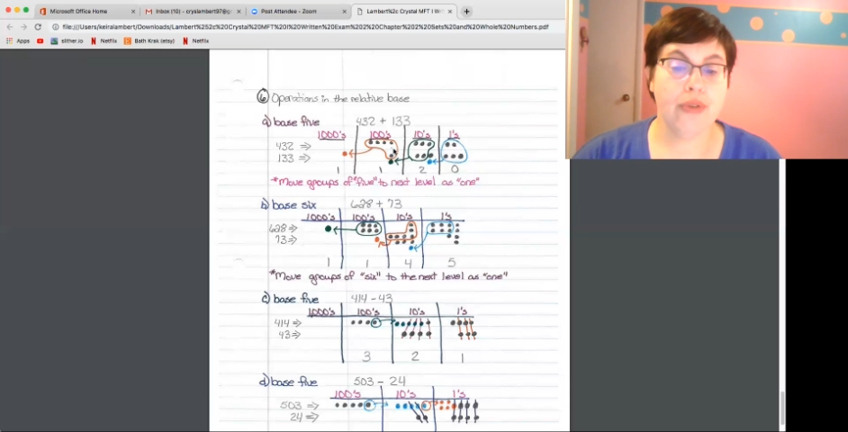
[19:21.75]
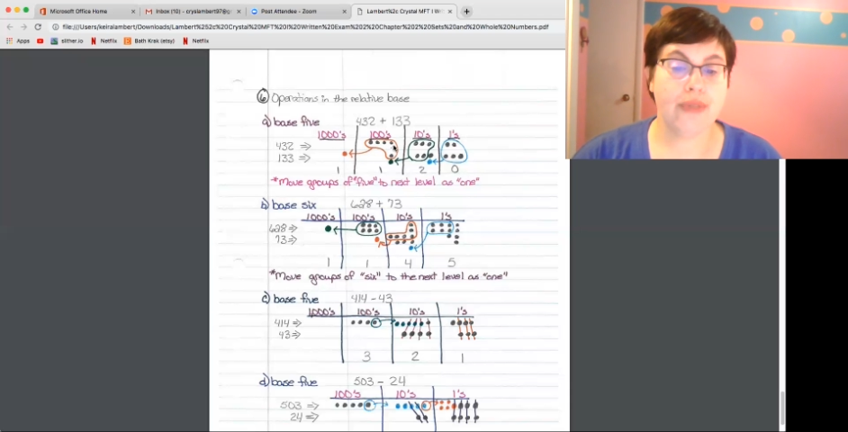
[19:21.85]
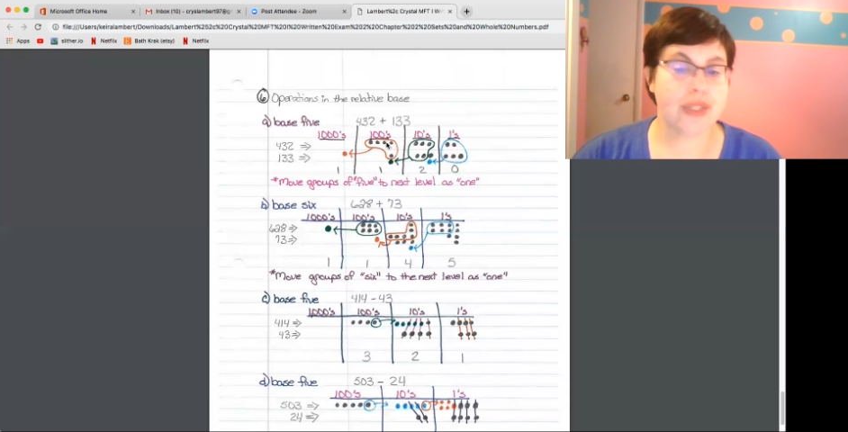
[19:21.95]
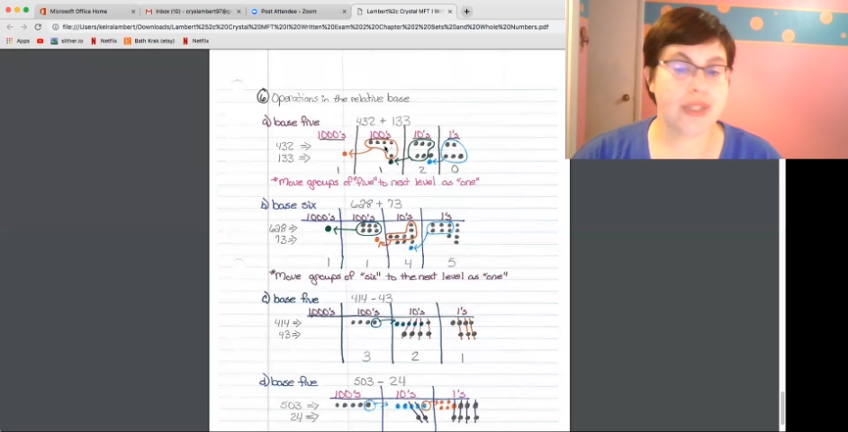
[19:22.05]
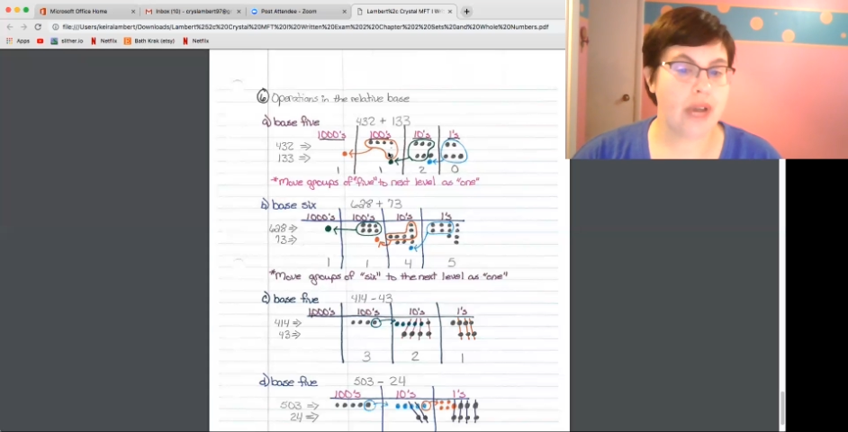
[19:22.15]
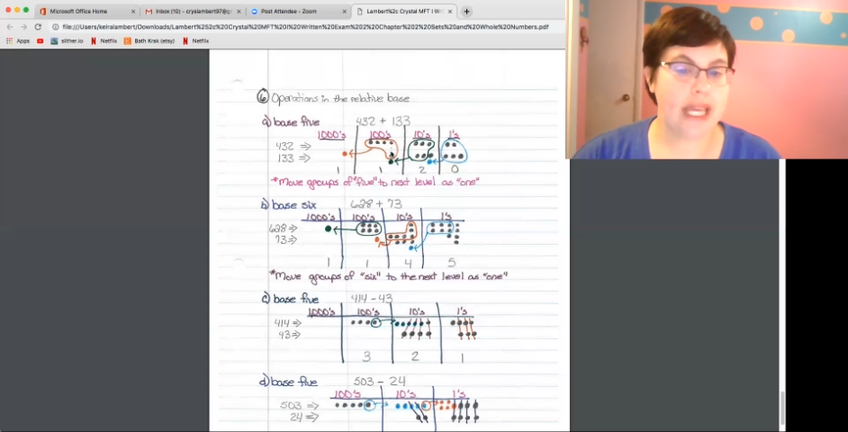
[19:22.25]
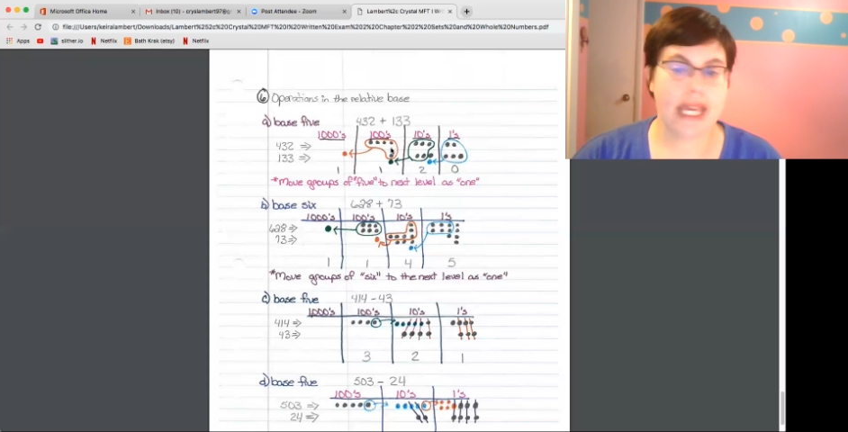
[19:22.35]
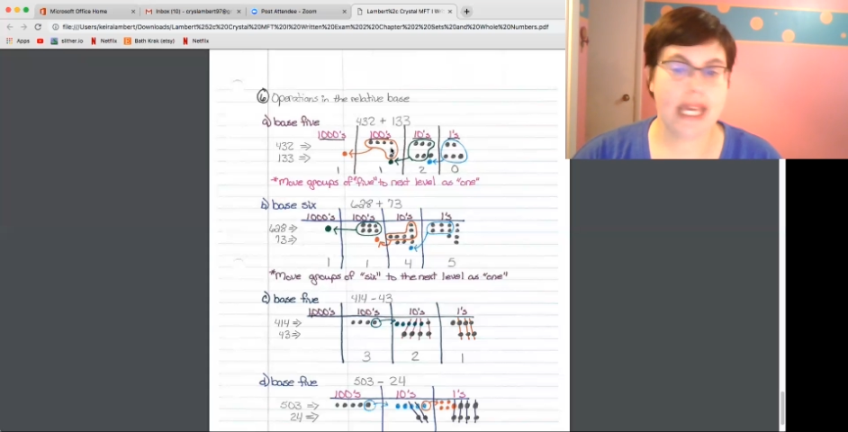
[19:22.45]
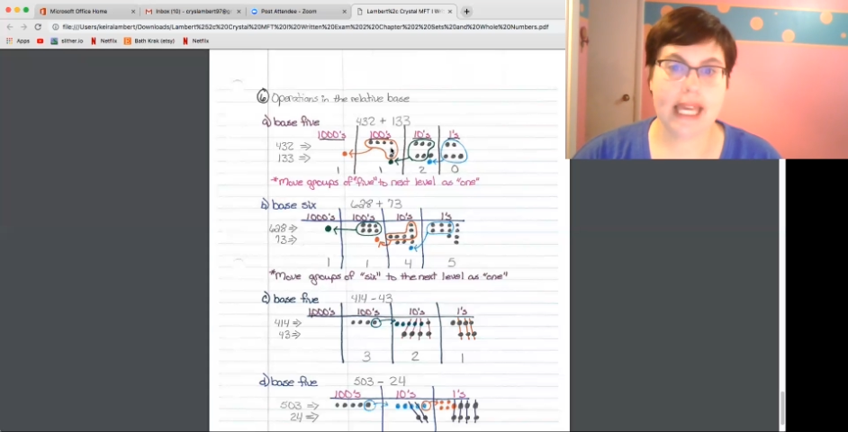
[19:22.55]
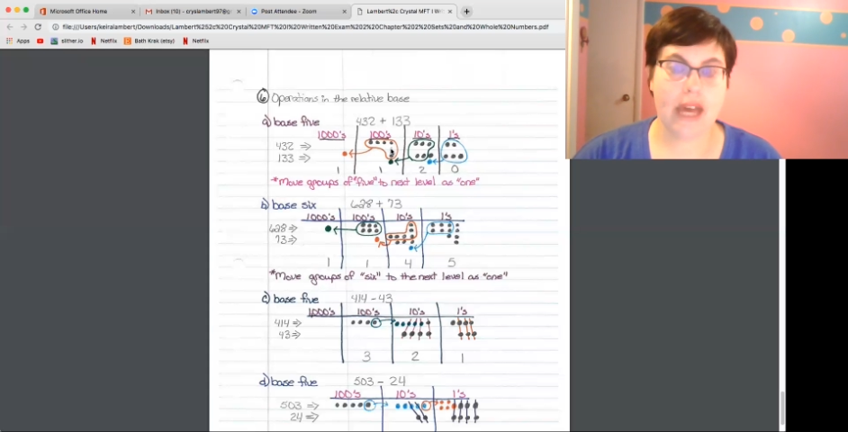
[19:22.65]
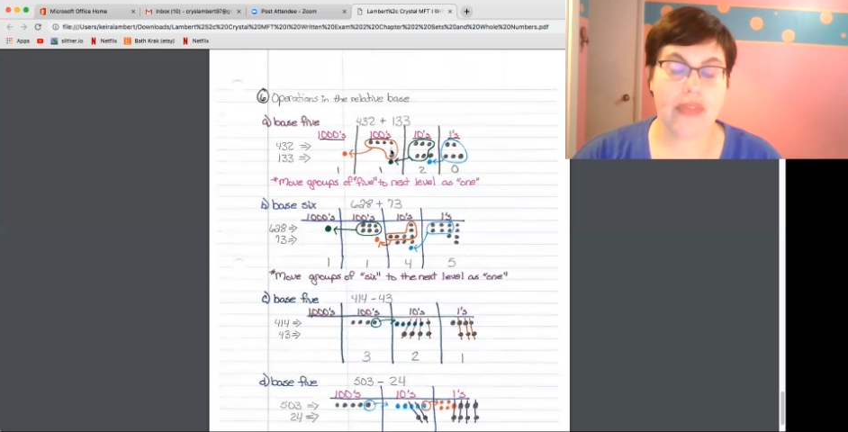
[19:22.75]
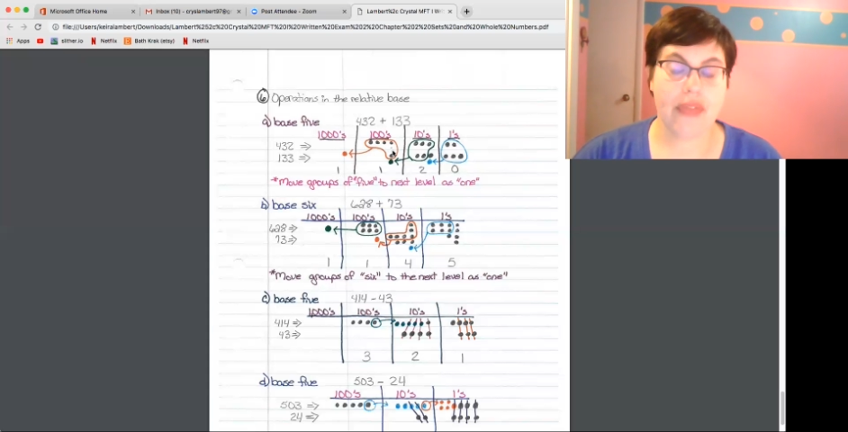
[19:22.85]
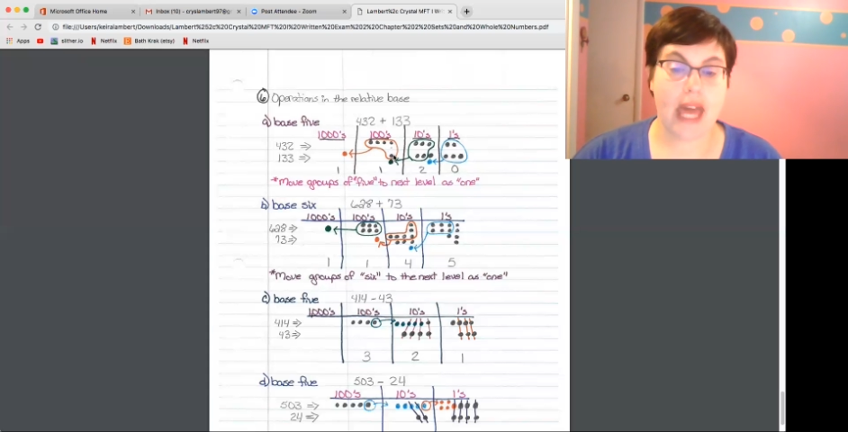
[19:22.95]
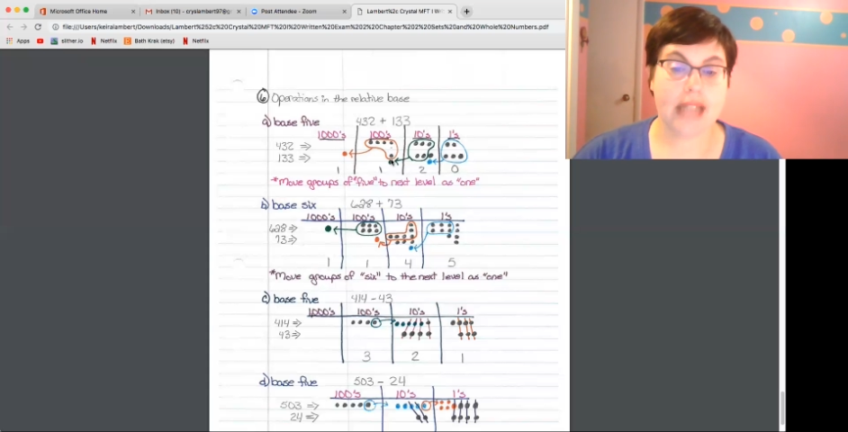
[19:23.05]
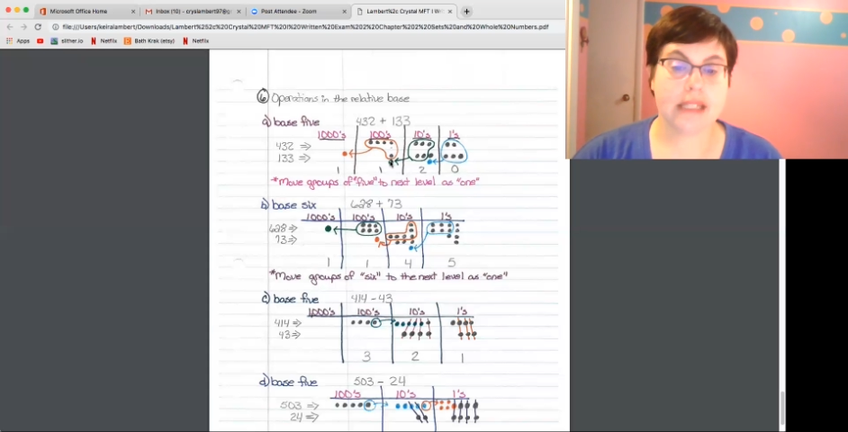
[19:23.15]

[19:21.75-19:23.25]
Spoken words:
so I can't count that.